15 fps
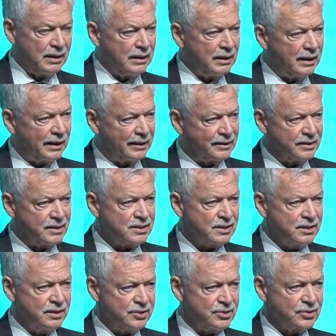And this
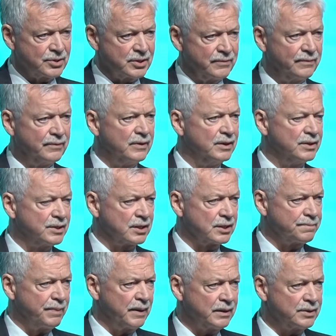initiative is
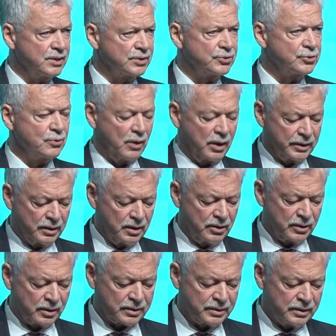expected to
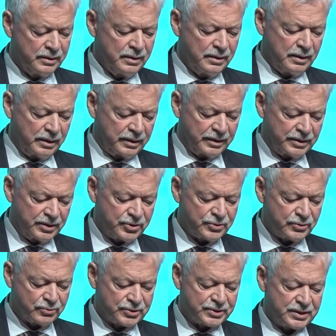unlock an
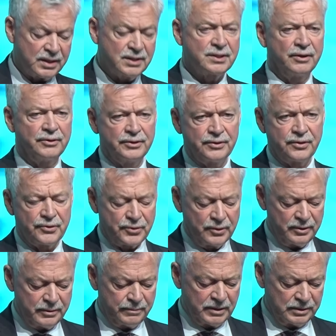additional
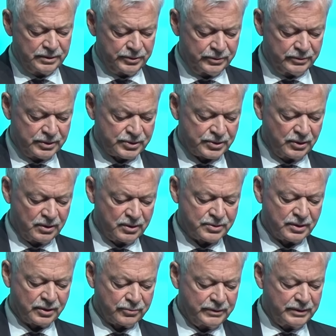$630 million
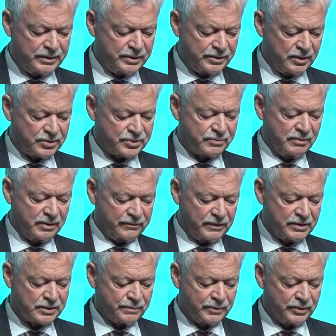in green industrial
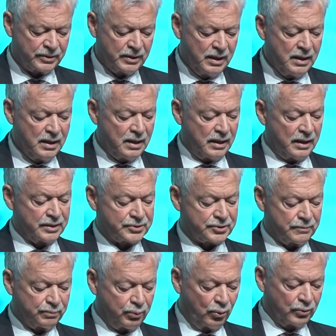investment and
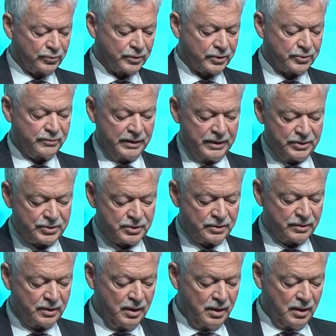support the
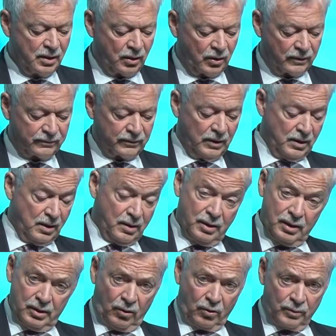creation of
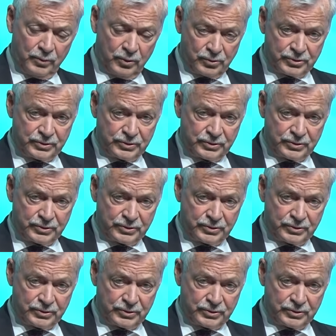almost